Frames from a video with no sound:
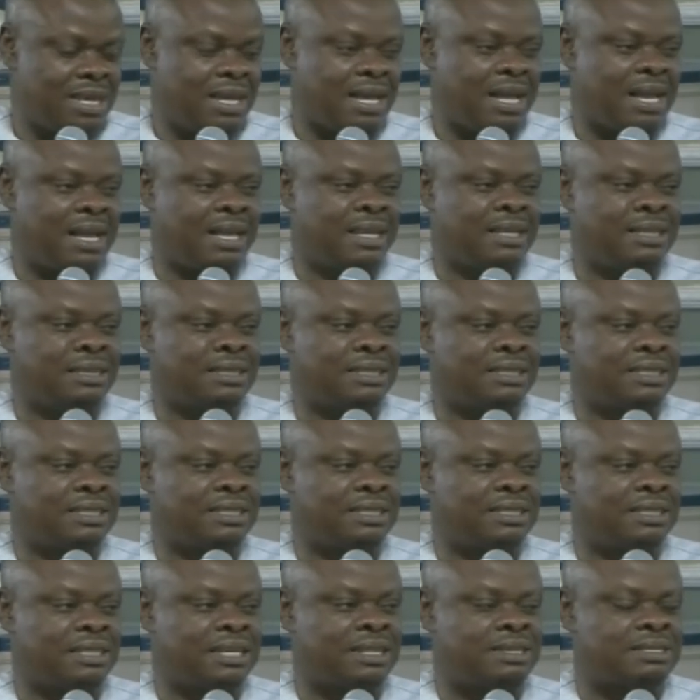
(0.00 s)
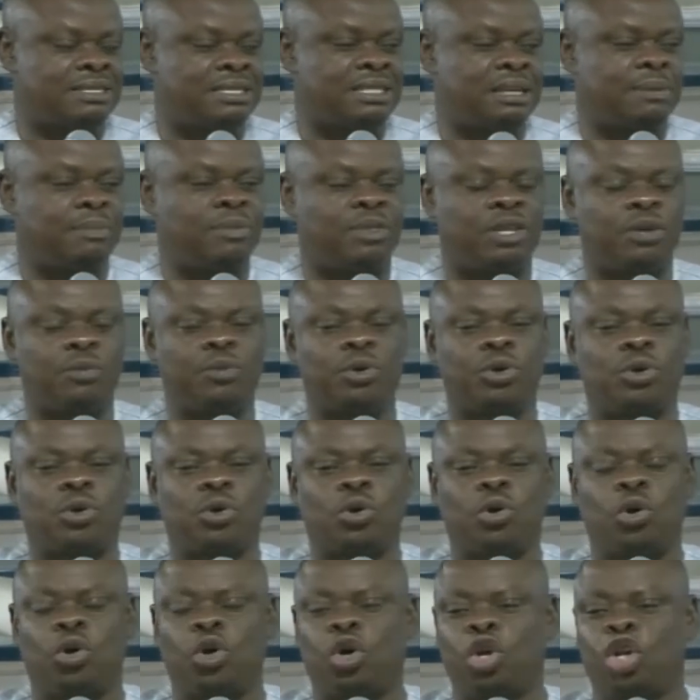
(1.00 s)
And there is something we
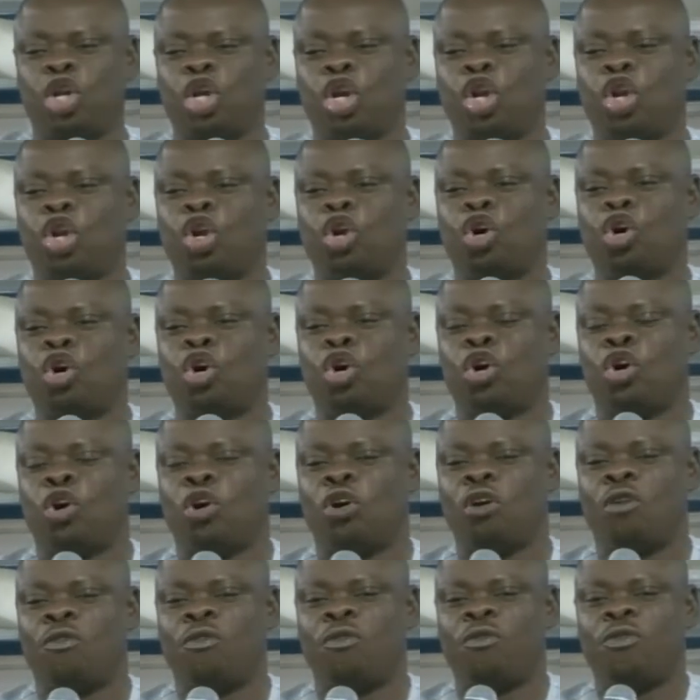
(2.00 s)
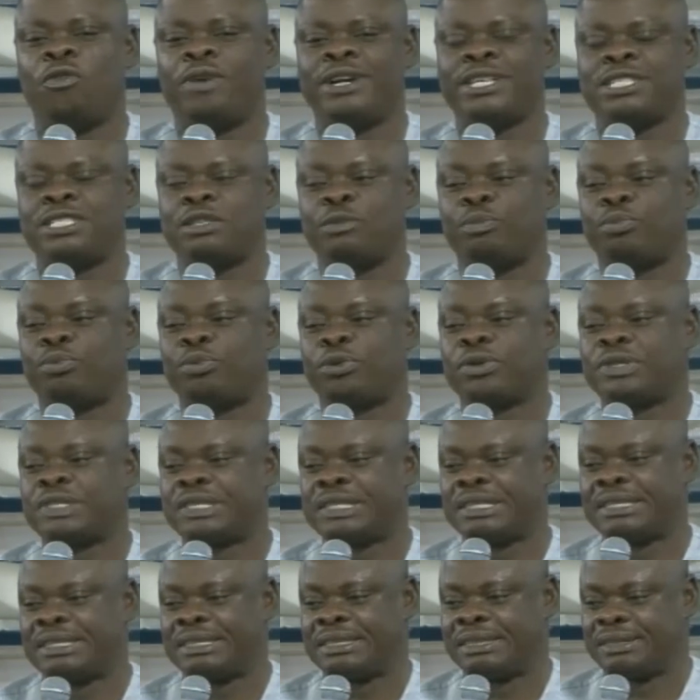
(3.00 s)
call the law of
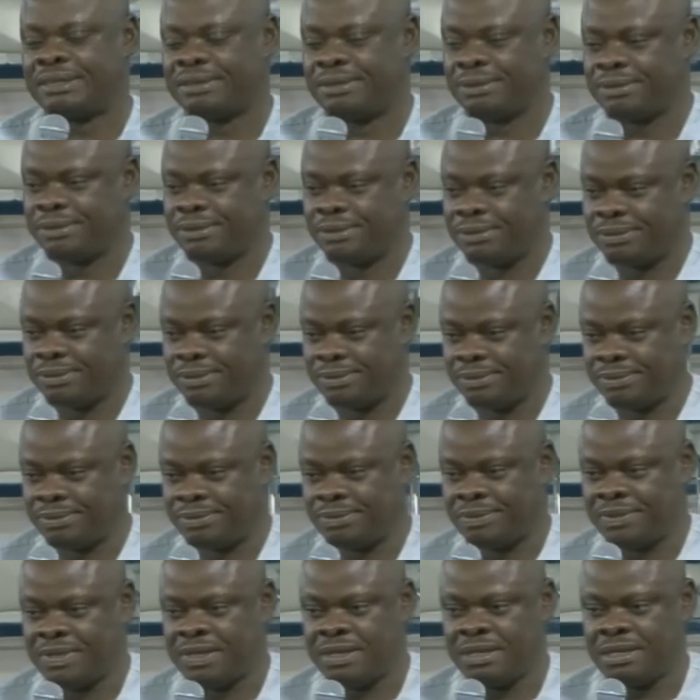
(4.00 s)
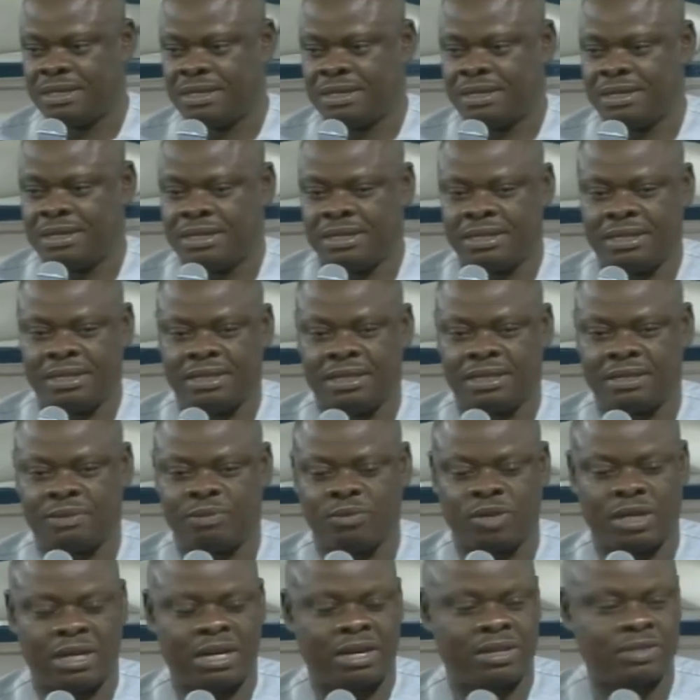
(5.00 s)
reciprocity. This
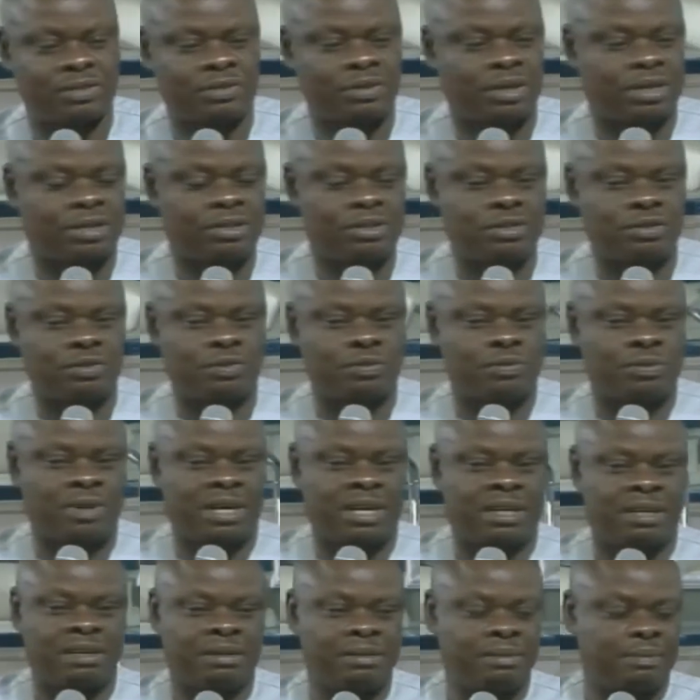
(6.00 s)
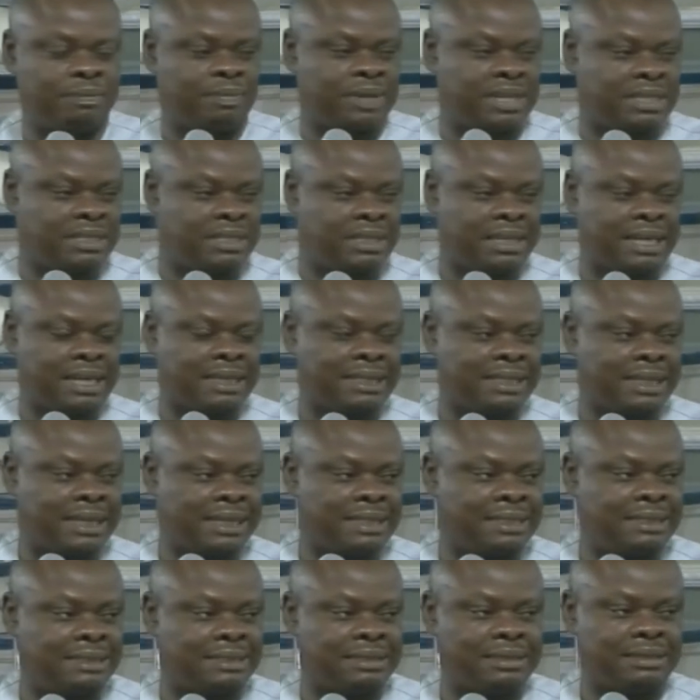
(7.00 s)
morning I was talking to one person like
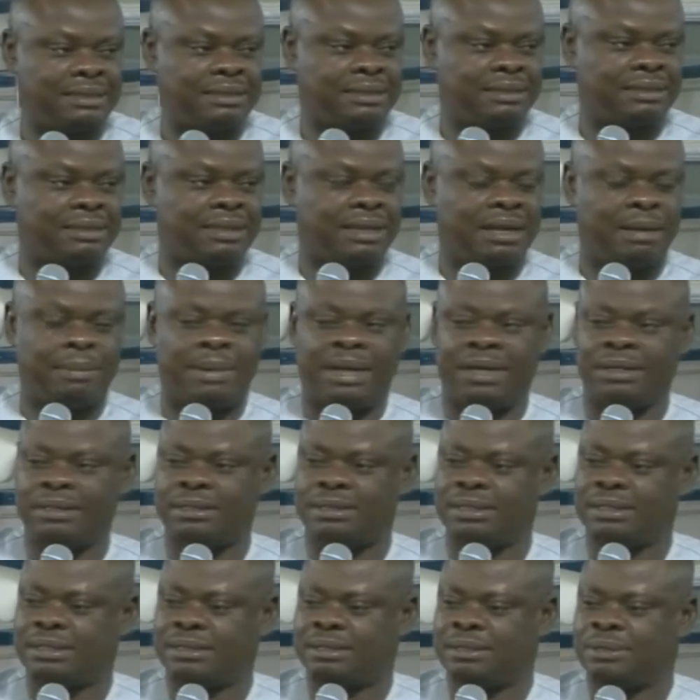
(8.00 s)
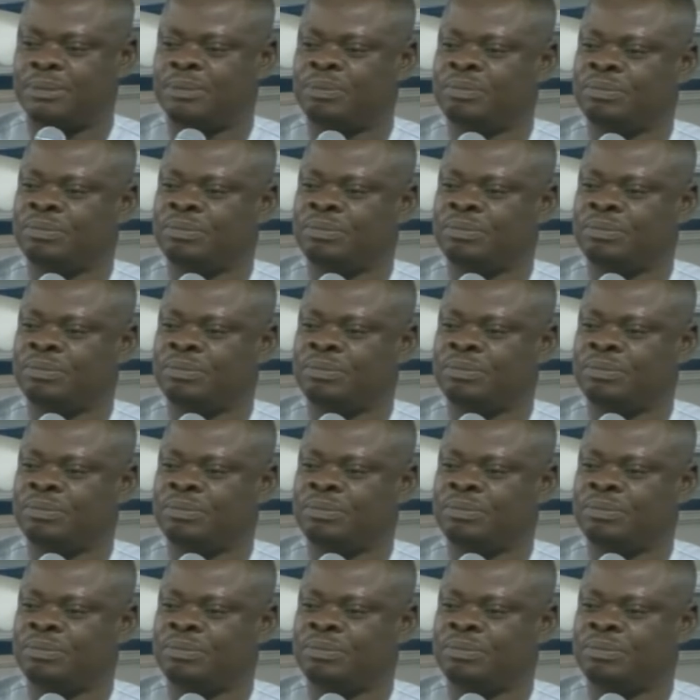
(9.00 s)
that about it.